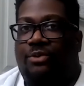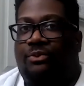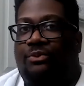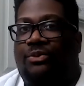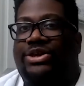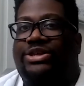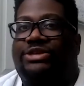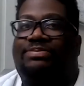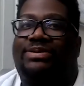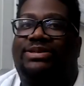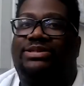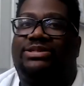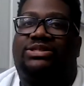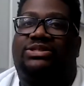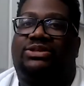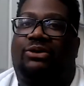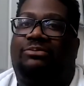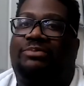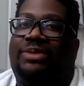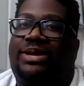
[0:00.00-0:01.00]
We spend
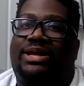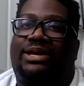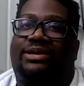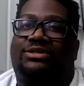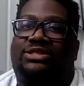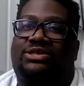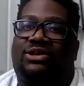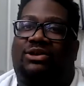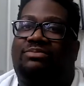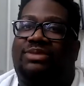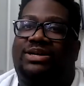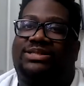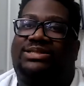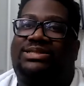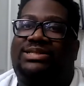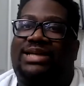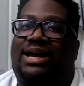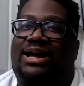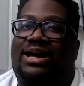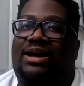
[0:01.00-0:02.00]
so much
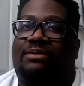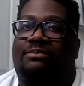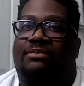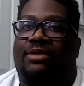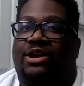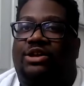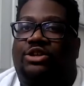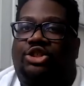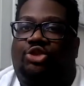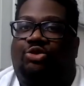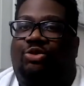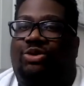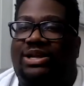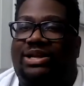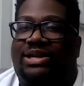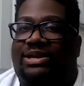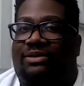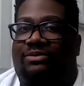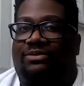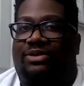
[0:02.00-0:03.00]
time
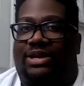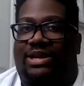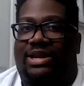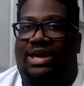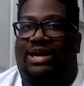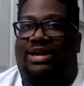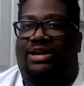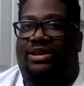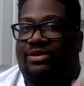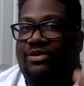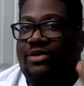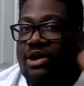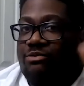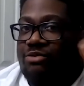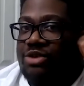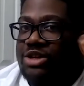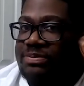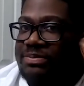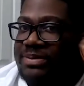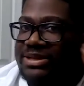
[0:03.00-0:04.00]
dwelling on the negative.
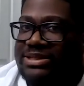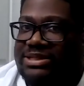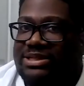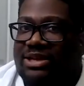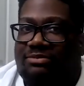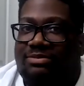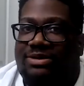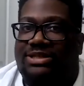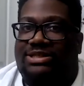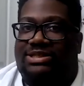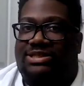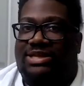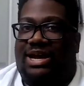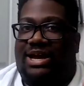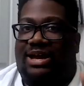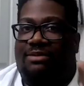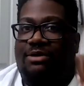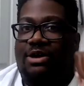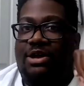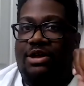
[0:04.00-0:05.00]
We spend so much
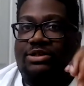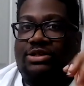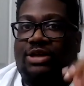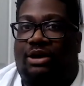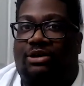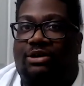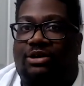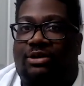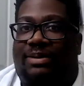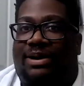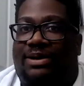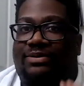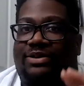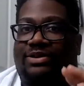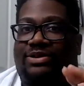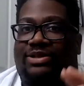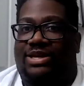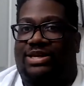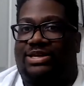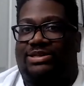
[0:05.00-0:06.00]
time talking about the
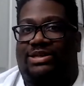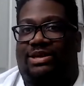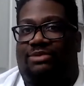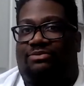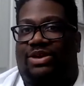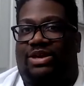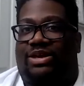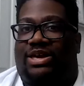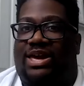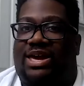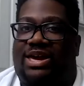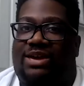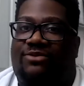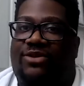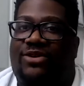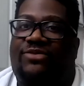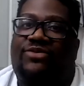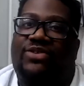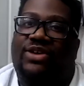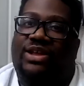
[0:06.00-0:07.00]
things that we
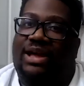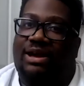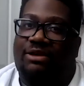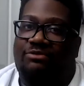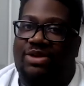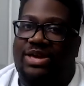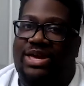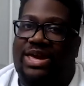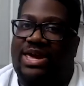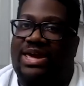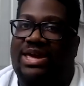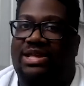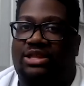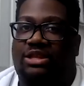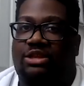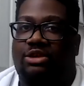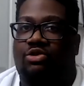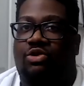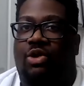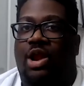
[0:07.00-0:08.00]
feel like we can't
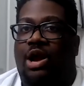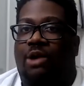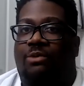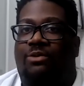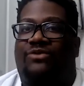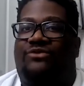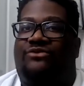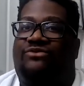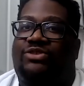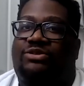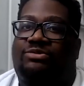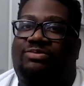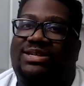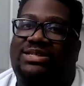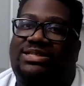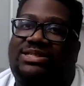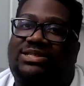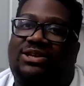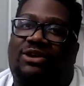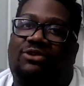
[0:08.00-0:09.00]
do. We spend
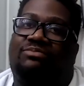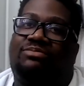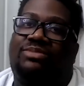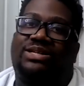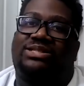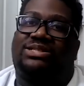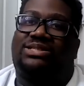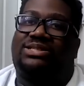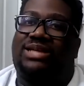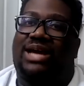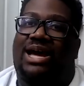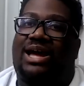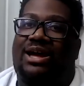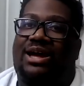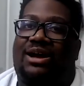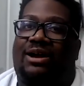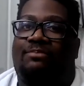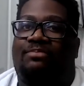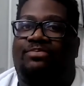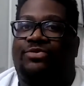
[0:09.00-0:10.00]
so much
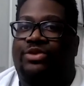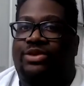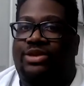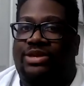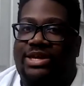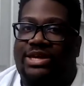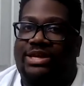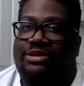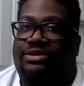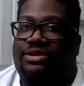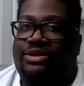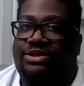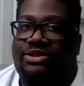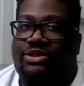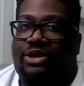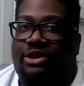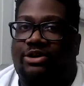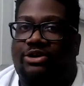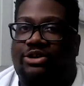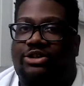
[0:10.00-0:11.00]
time getting
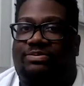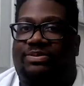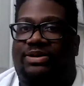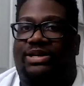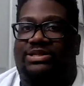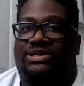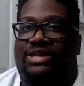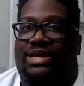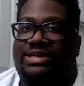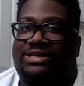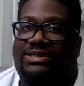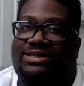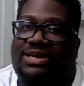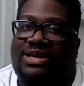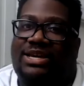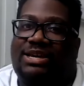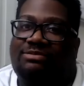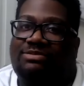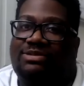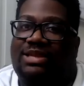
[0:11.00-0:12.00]
discouraged because it
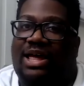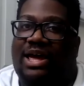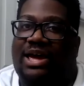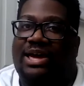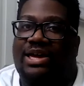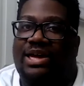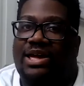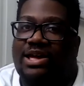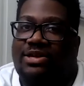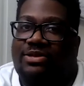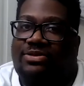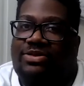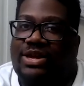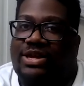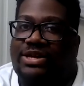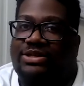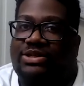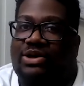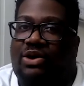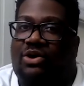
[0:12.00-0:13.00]
seems like
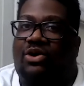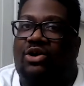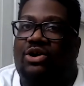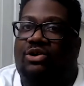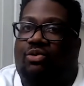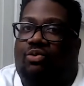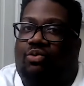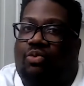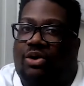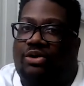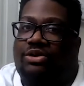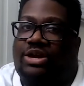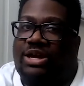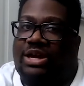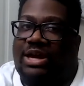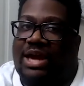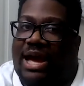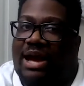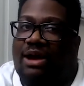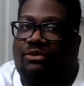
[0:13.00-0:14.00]
things aren't
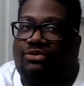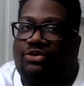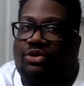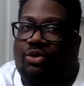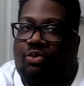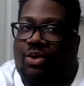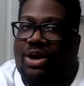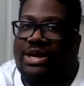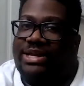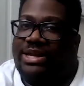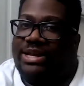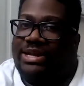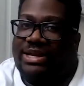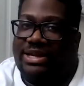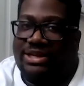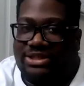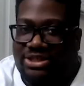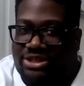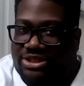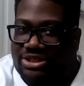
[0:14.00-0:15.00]
working out the way that
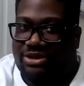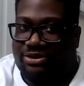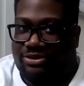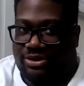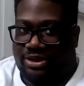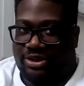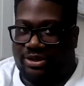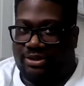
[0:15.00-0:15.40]
they should.